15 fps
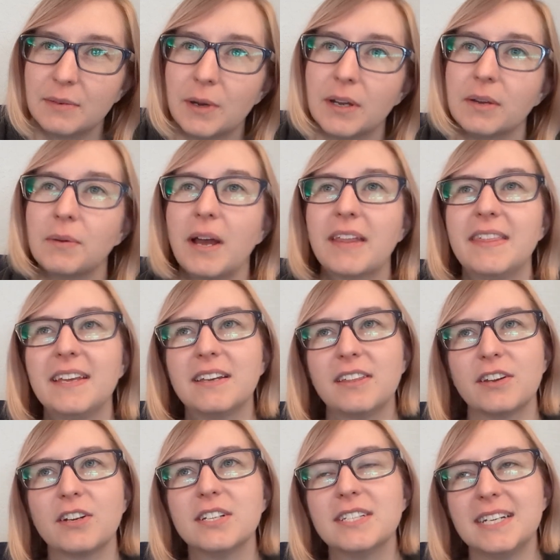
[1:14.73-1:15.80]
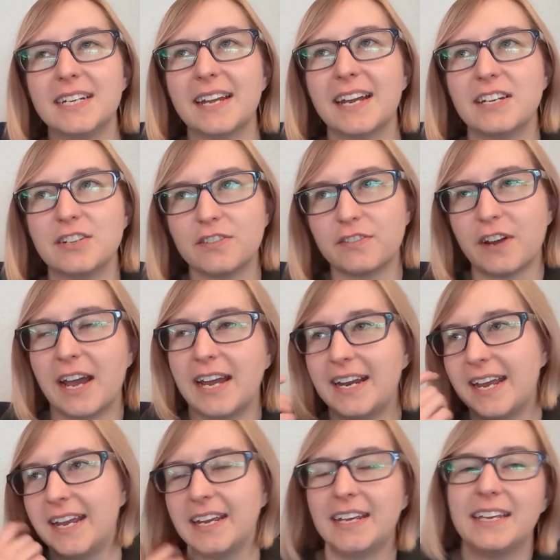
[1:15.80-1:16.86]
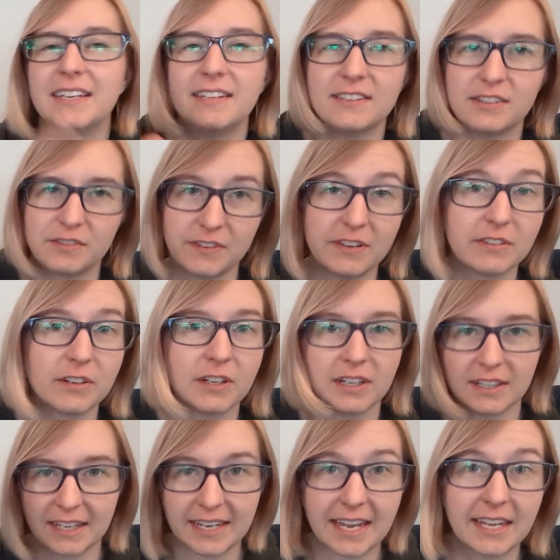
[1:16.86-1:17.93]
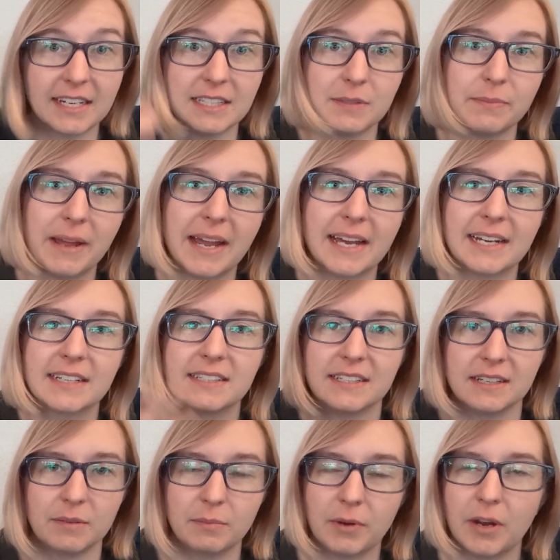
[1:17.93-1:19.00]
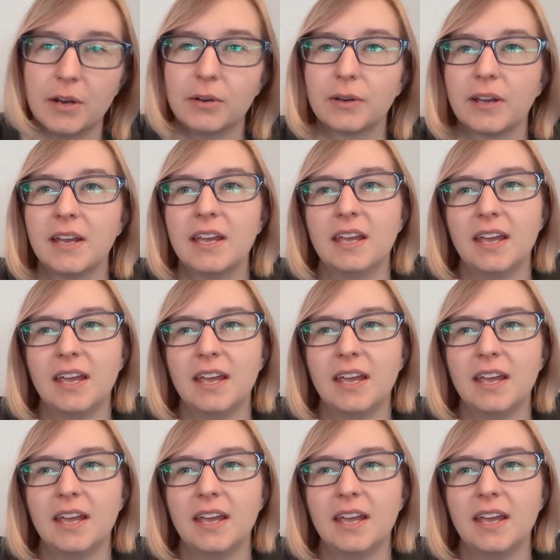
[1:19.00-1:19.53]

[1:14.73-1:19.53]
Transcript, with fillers: well, I think Thursday night to Friday, his fever like hit its max and it broke.